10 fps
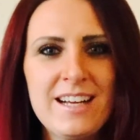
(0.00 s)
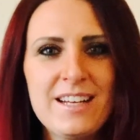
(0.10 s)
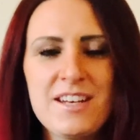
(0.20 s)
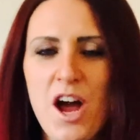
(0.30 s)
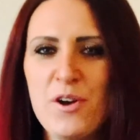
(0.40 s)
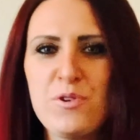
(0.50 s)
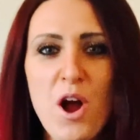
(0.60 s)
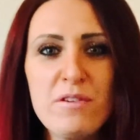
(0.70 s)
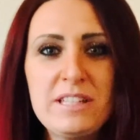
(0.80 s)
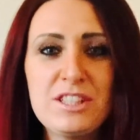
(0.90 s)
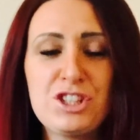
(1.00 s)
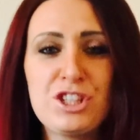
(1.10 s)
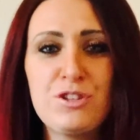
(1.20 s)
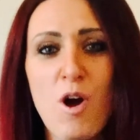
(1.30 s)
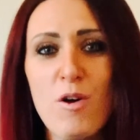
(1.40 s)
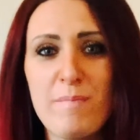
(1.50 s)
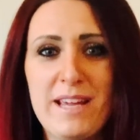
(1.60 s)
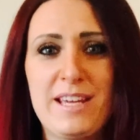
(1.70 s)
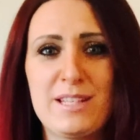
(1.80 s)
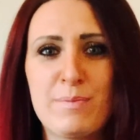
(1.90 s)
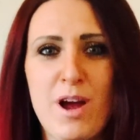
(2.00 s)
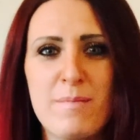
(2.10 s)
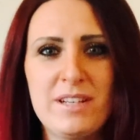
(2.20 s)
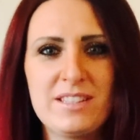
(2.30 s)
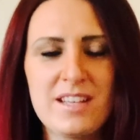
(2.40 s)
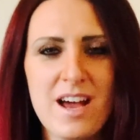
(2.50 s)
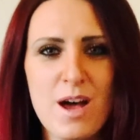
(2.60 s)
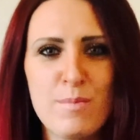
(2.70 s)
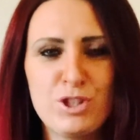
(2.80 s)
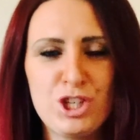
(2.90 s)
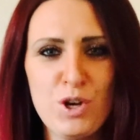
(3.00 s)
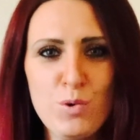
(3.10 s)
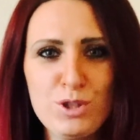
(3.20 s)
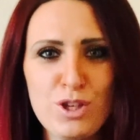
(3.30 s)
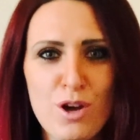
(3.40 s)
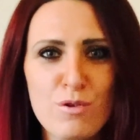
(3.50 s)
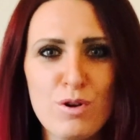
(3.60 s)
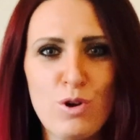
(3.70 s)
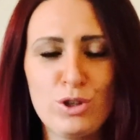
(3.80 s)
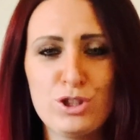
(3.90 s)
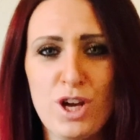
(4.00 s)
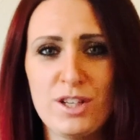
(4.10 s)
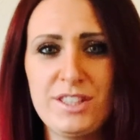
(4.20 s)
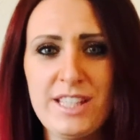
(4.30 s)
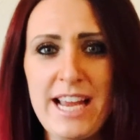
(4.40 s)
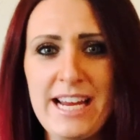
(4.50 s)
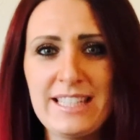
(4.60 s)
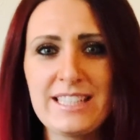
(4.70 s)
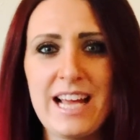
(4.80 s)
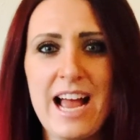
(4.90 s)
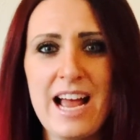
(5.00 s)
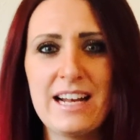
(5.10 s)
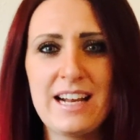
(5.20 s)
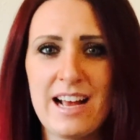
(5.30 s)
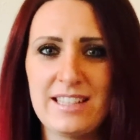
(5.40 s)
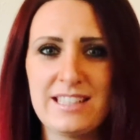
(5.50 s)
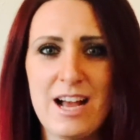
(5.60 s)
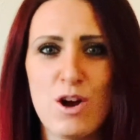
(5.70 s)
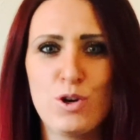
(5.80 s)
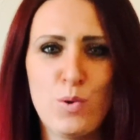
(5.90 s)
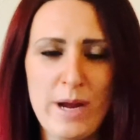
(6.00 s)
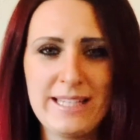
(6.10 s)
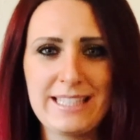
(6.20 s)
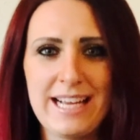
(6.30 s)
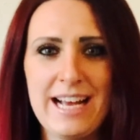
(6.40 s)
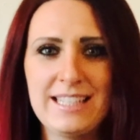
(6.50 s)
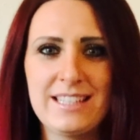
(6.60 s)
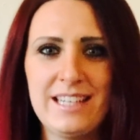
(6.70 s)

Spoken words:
No, not only did she not make it as Prime Minister, but she also lost her seat and has now quit as the